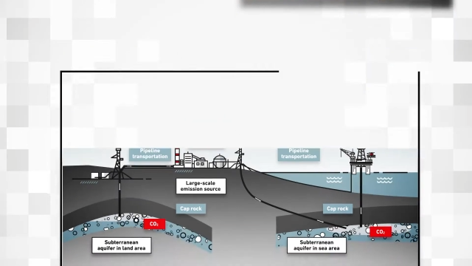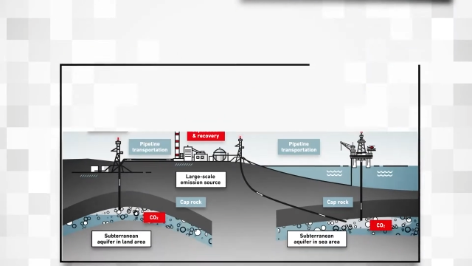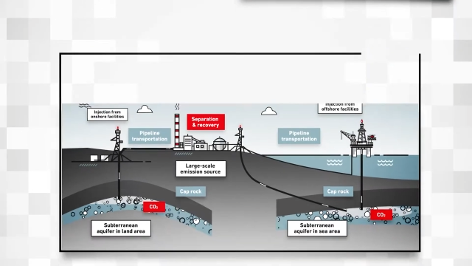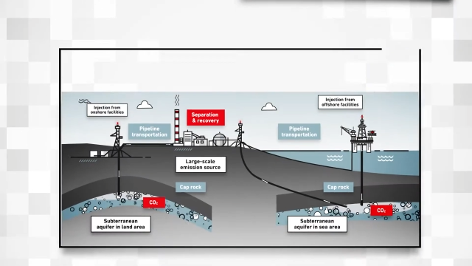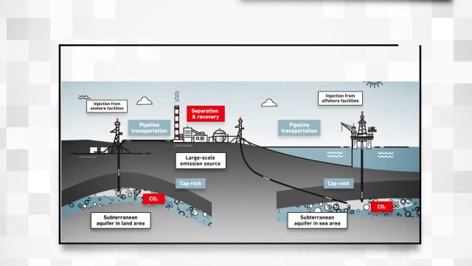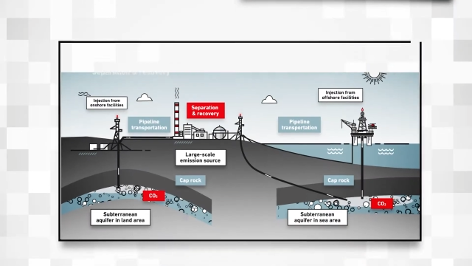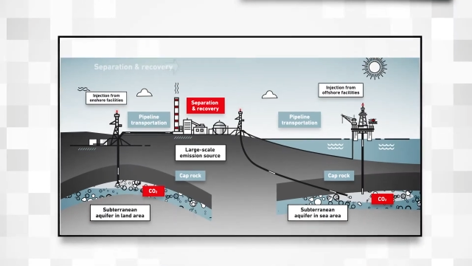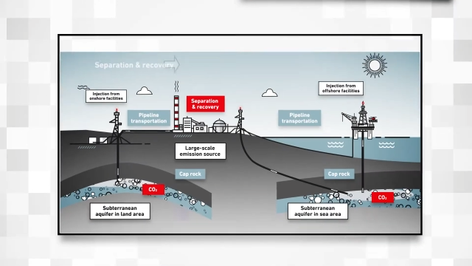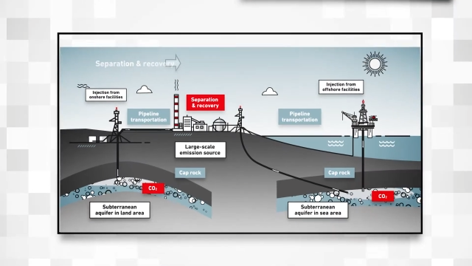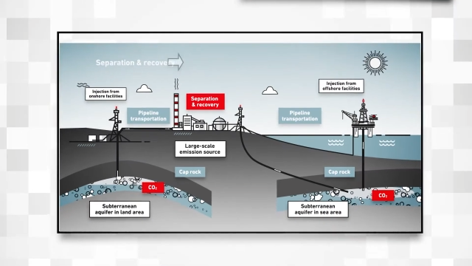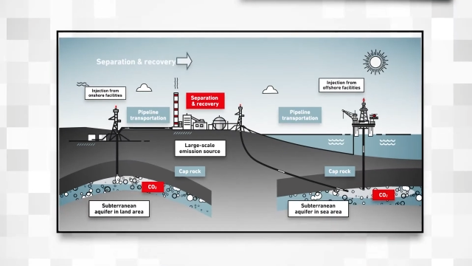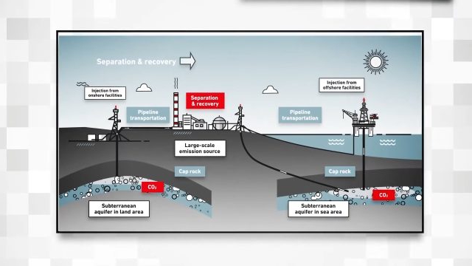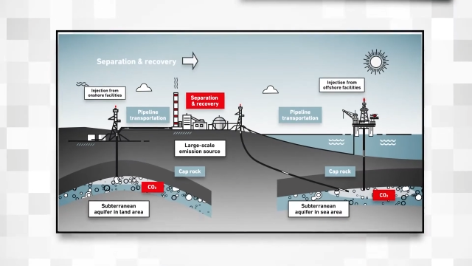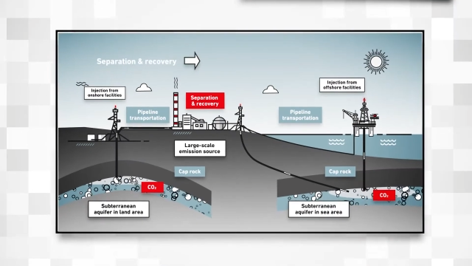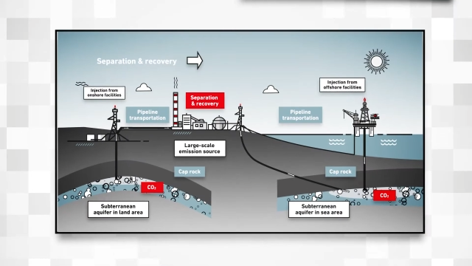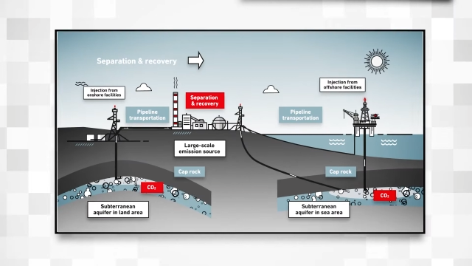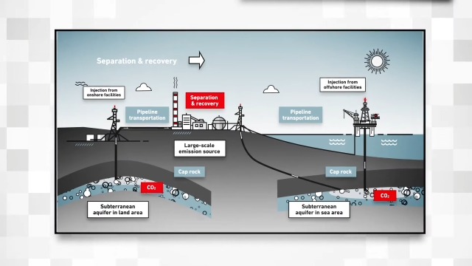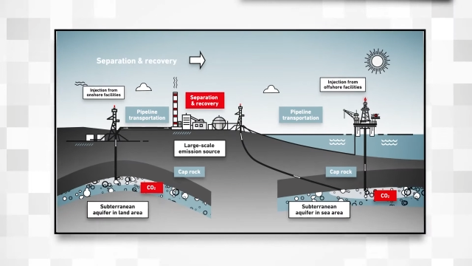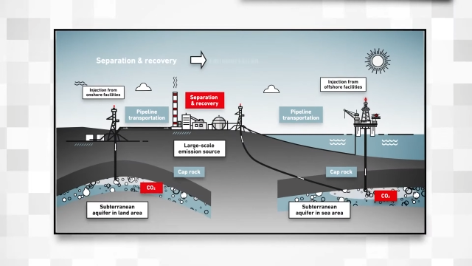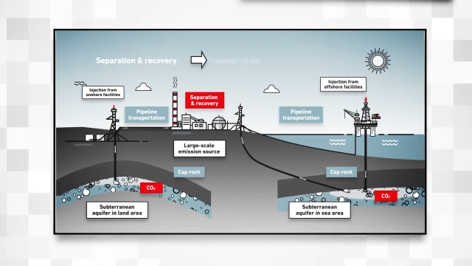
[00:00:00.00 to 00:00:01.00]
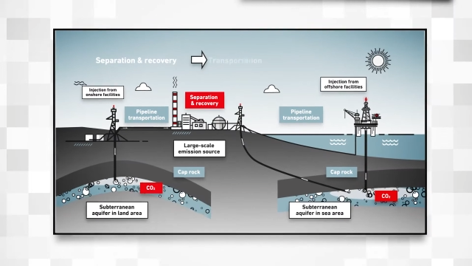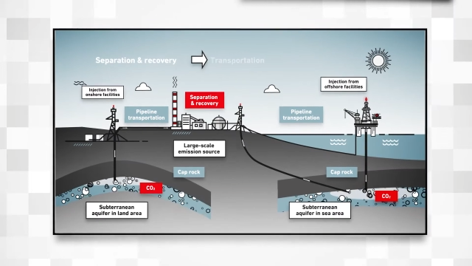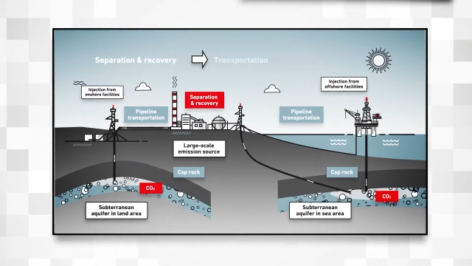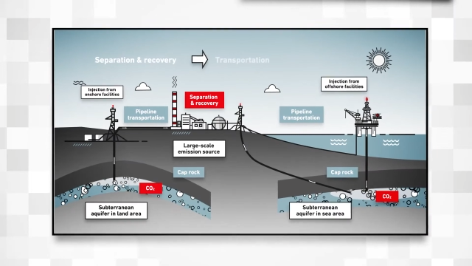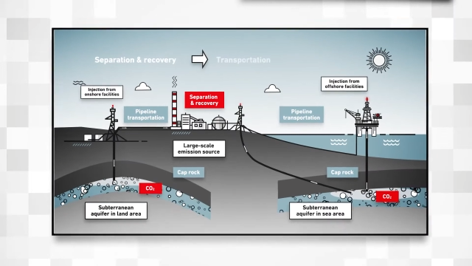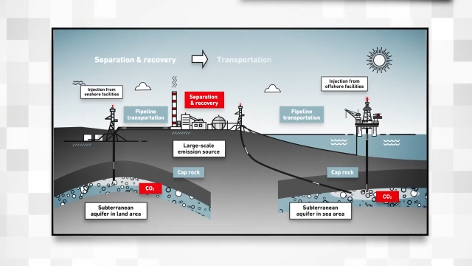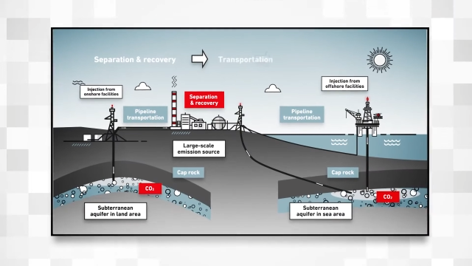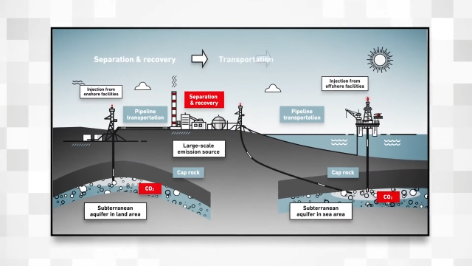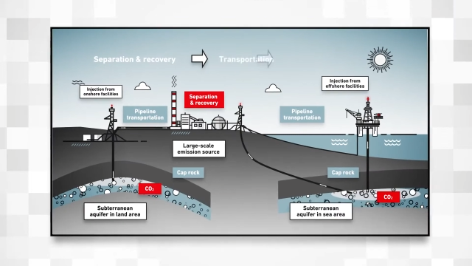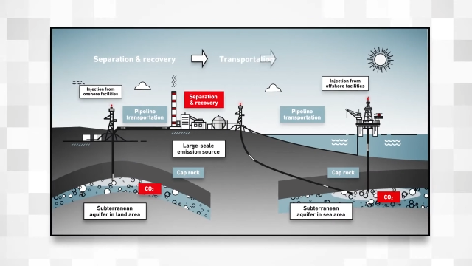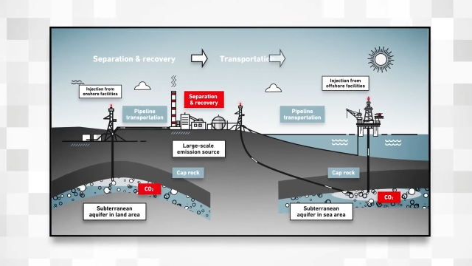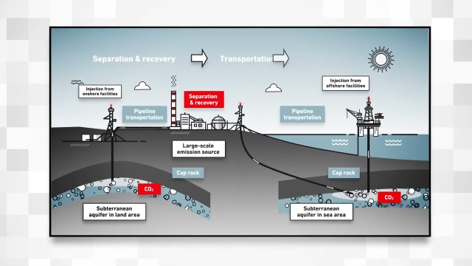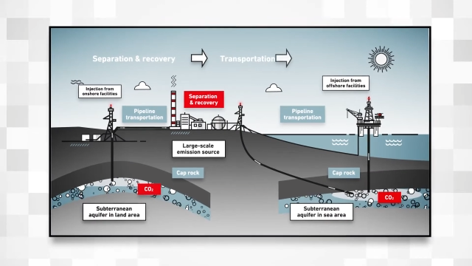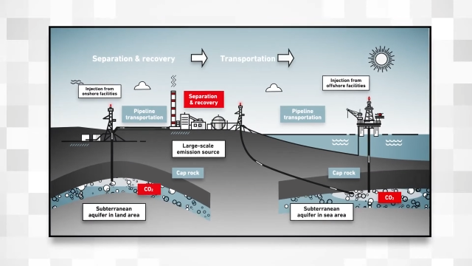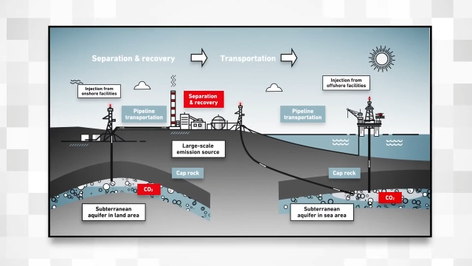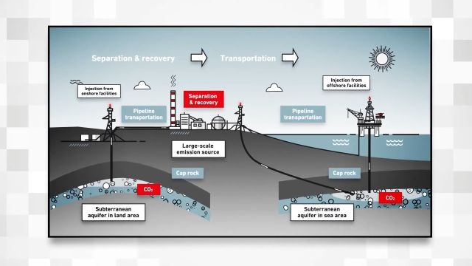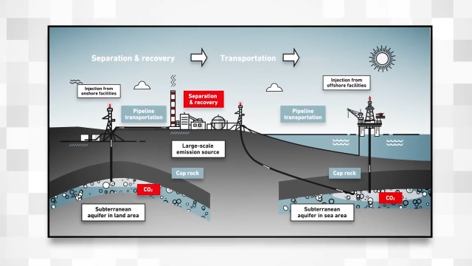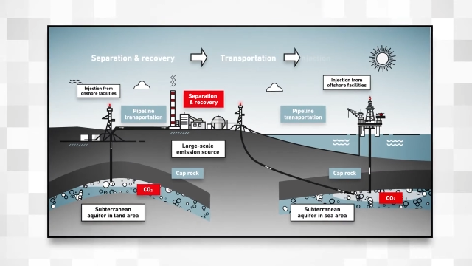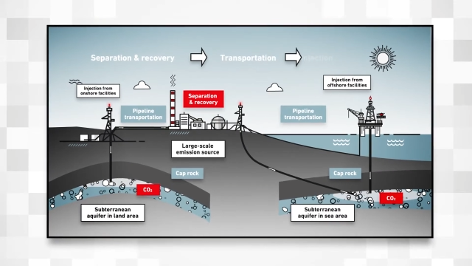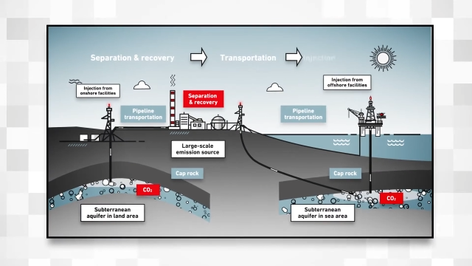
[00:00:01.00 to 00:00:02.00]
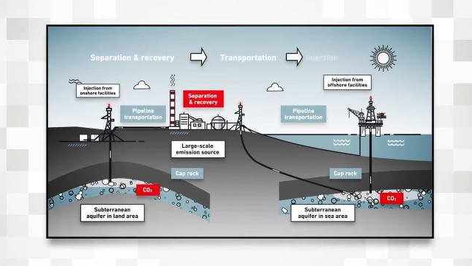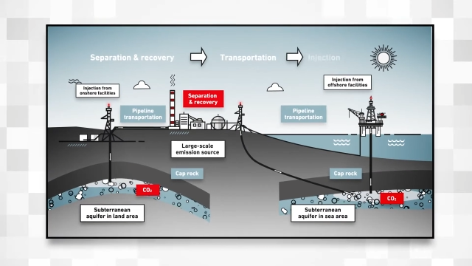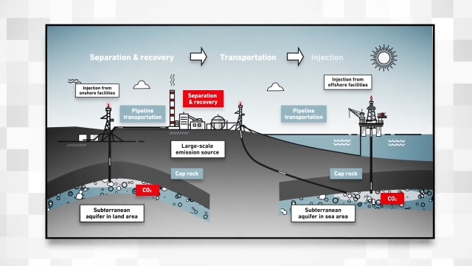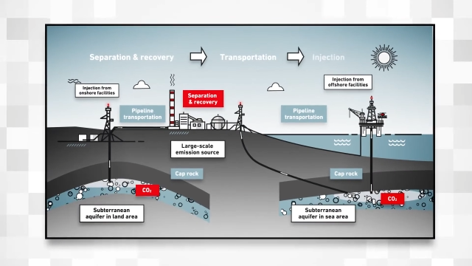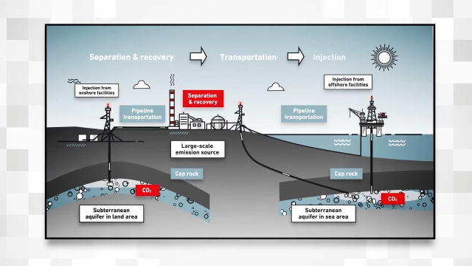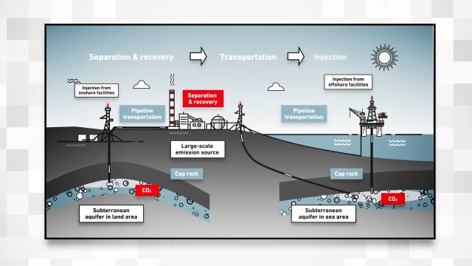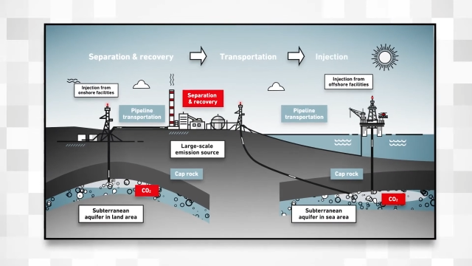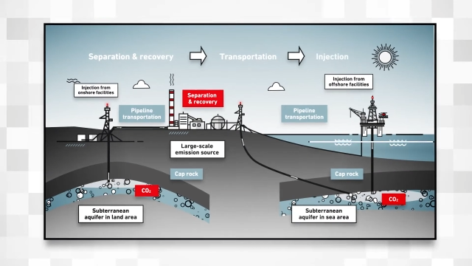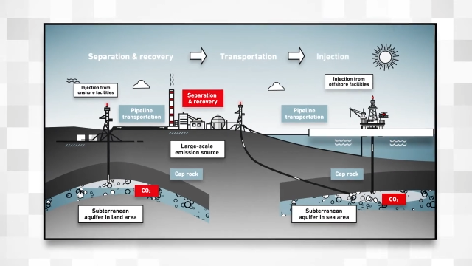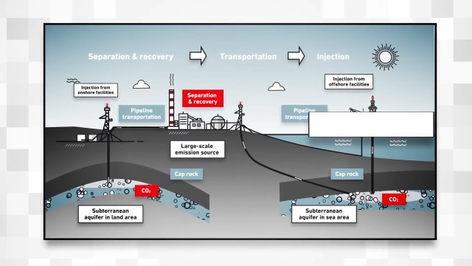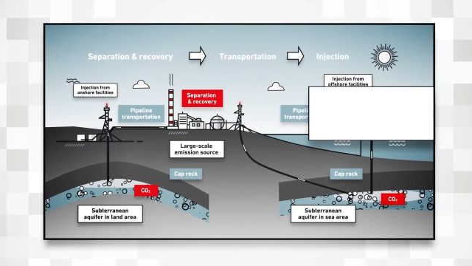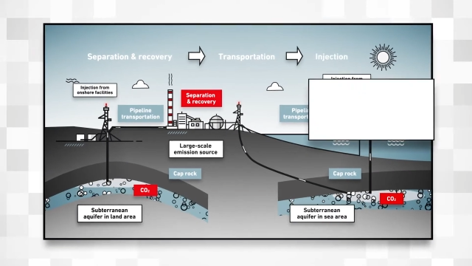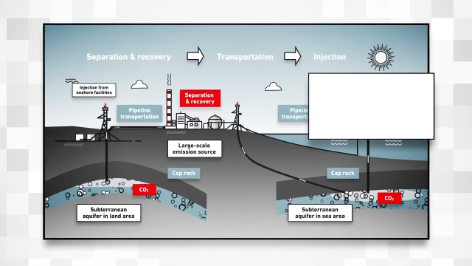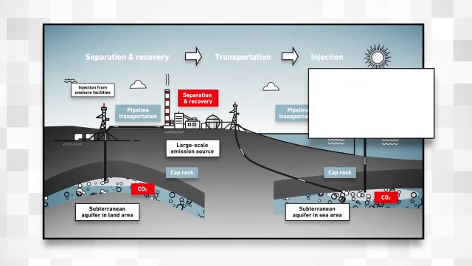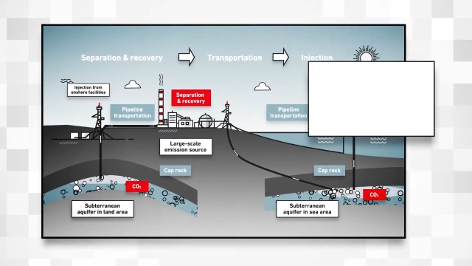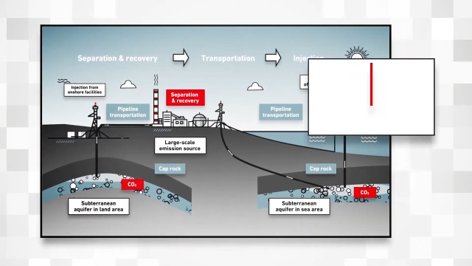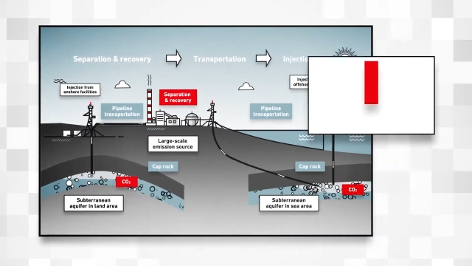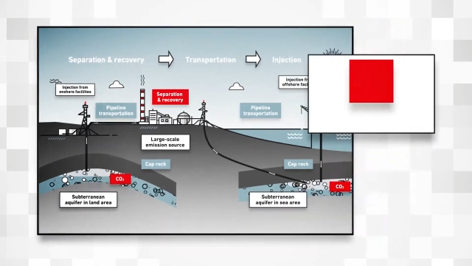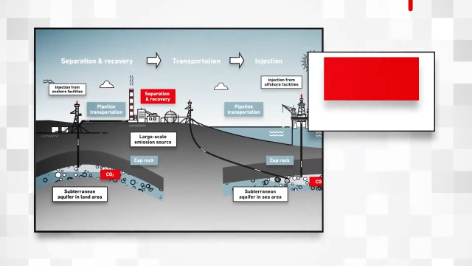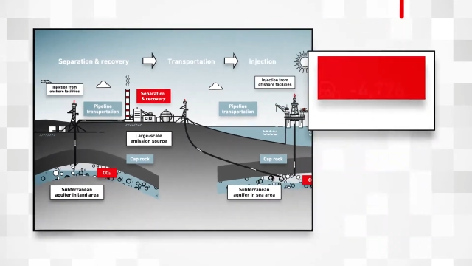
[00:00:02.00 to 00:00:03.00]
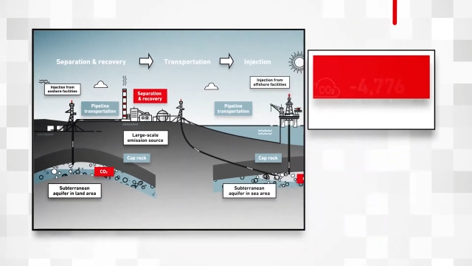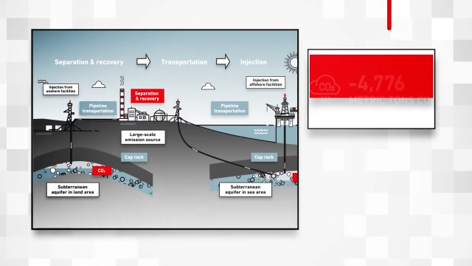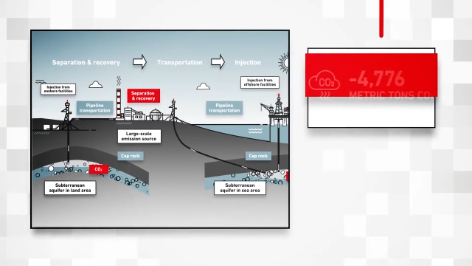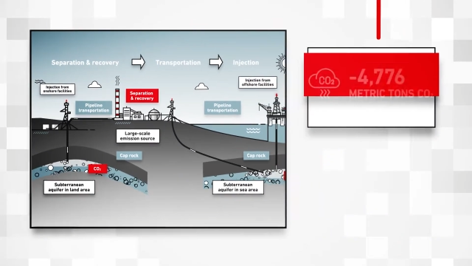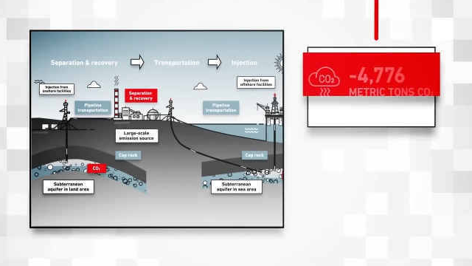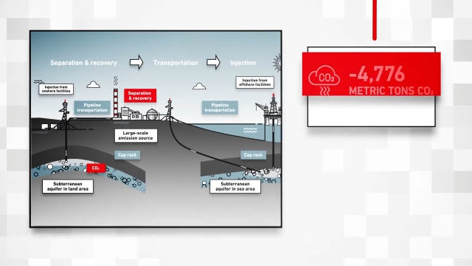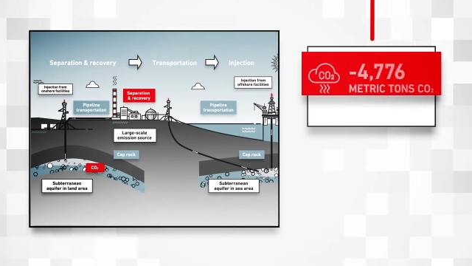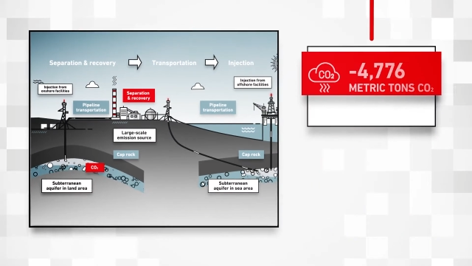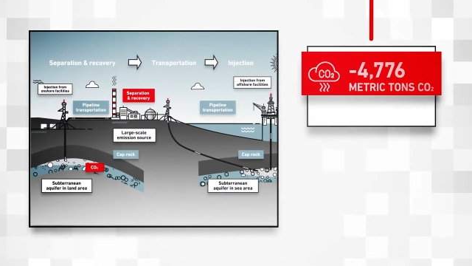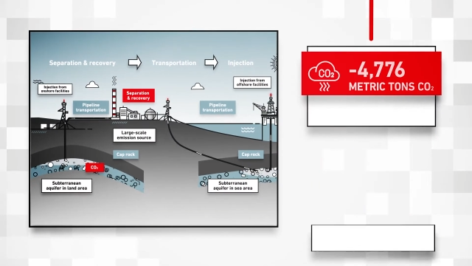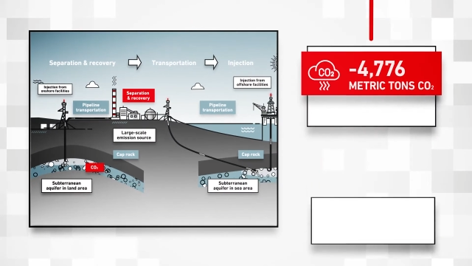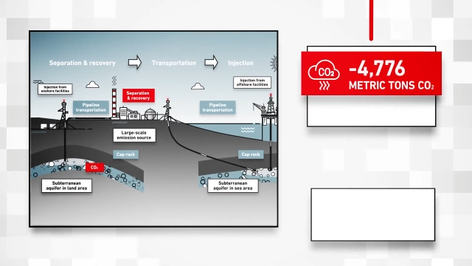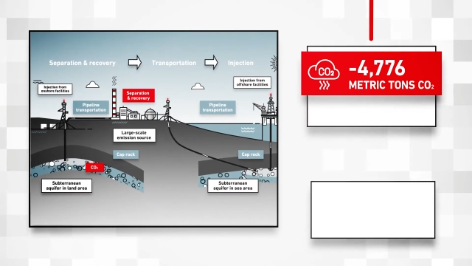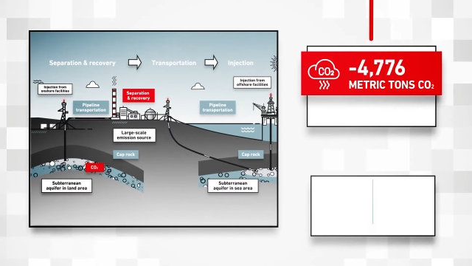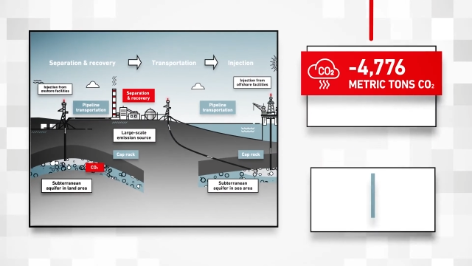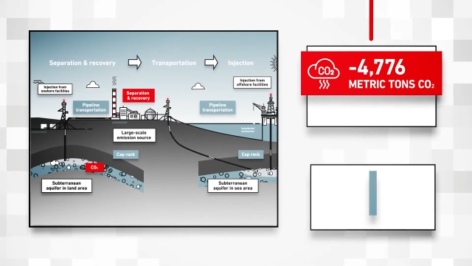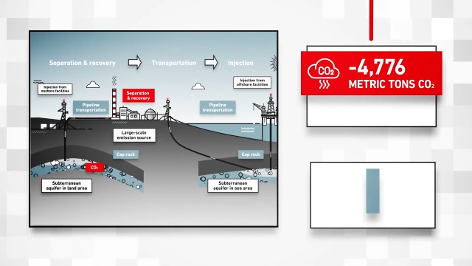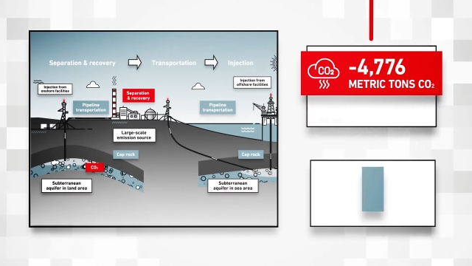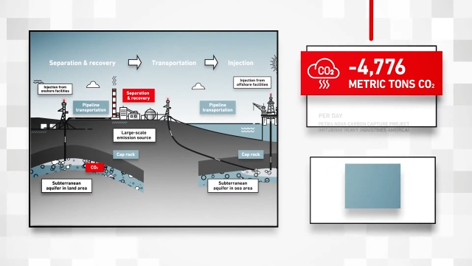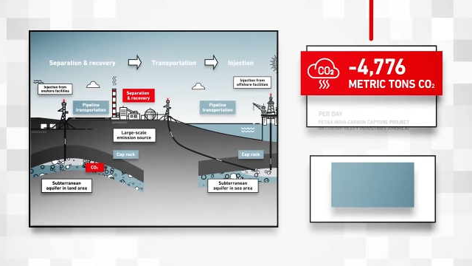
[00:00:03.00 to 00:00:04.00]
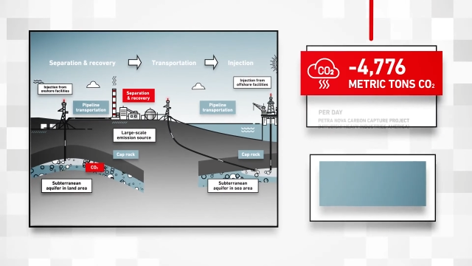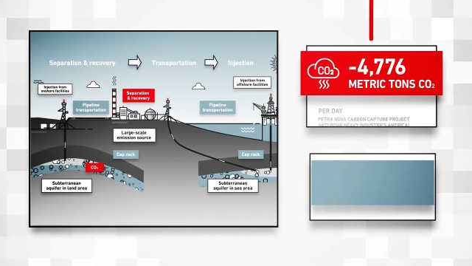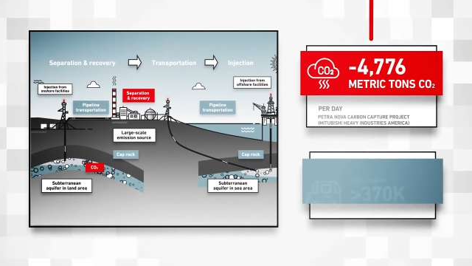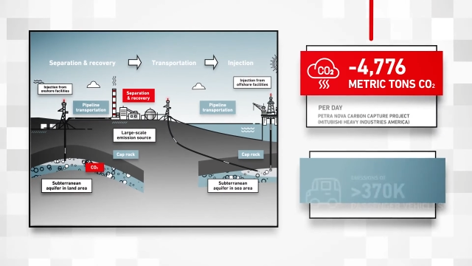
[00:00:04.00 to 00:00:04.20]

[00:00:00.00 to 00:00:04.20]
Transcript: No face is visible, so there are no lips to read.